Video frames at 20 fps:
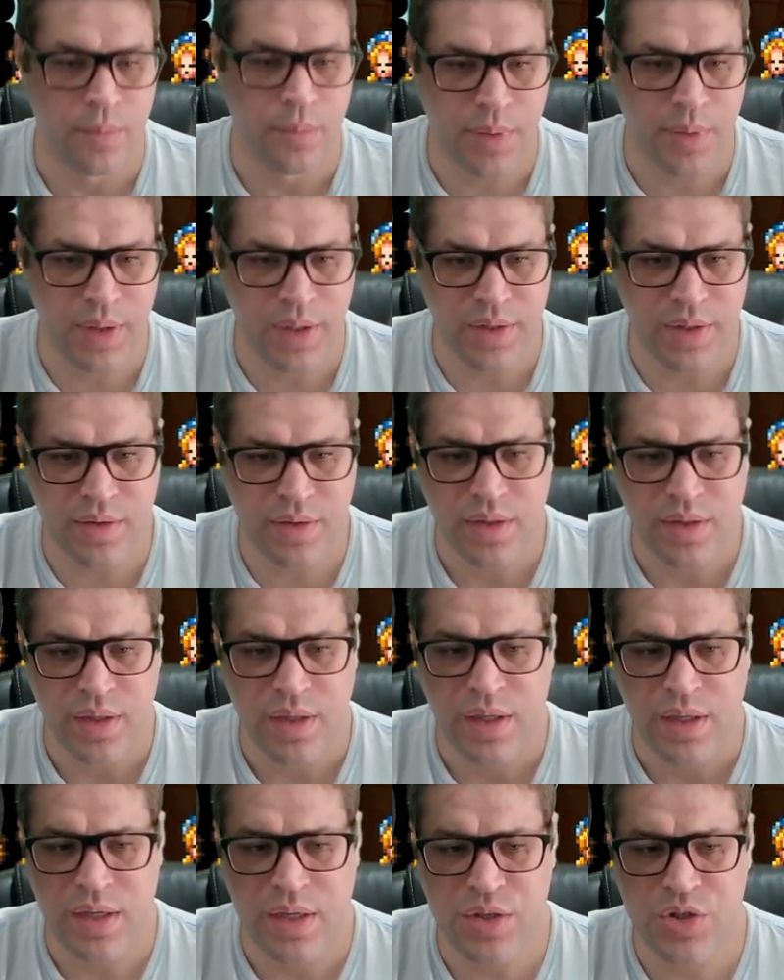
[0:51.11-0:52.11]
blunt
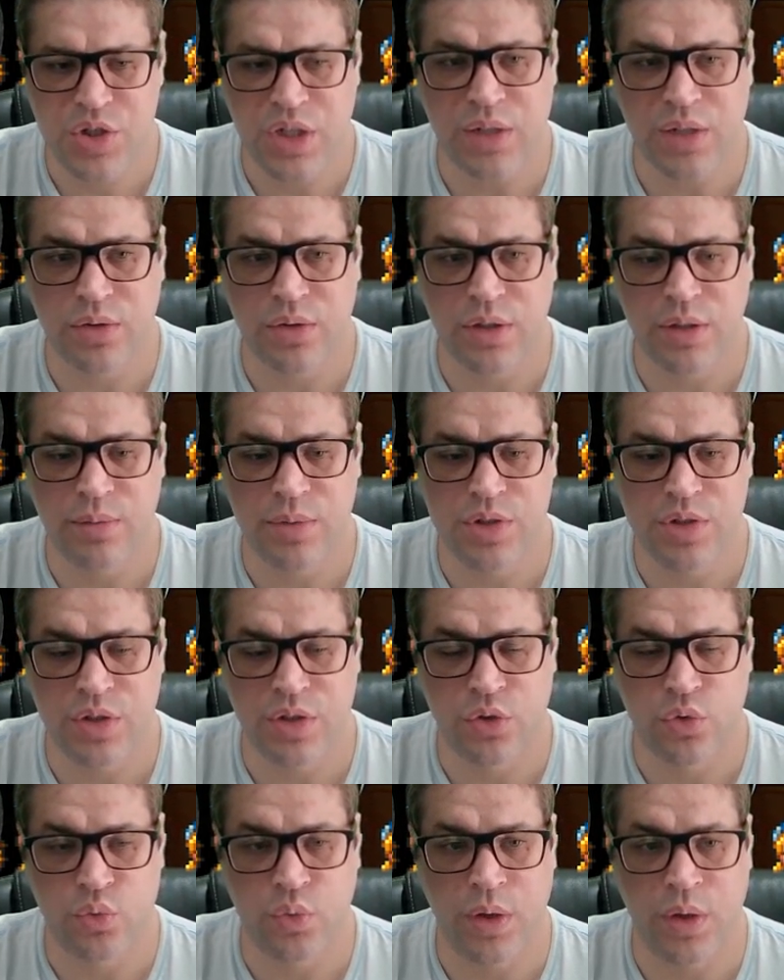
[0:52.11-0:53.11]
and shadow damage
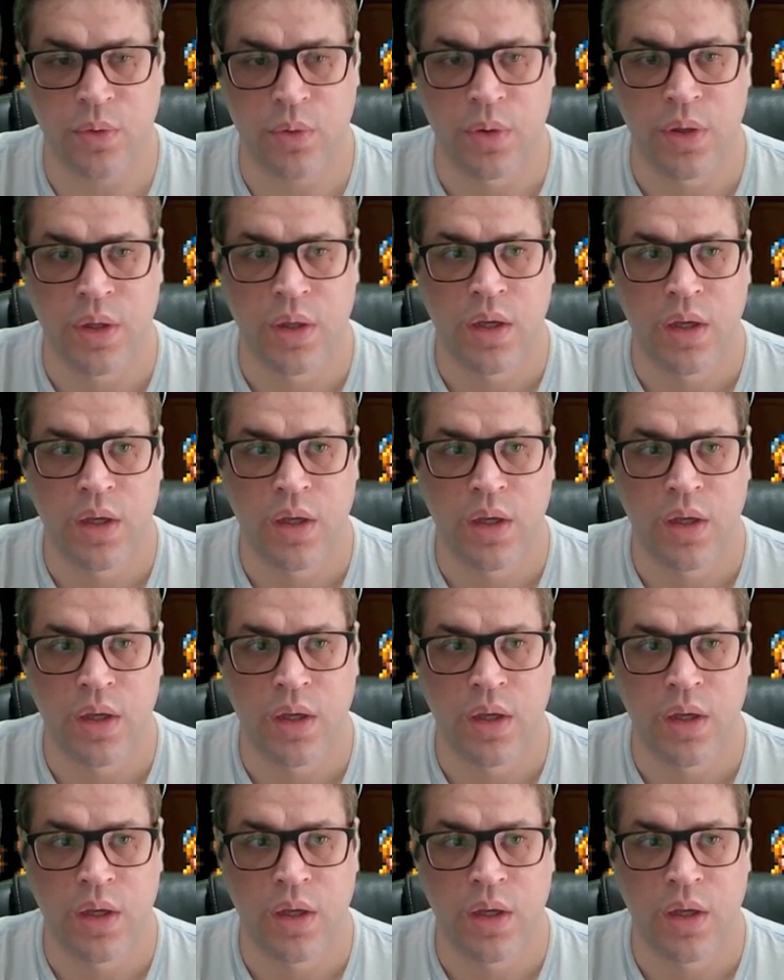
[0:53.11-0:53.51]
as well.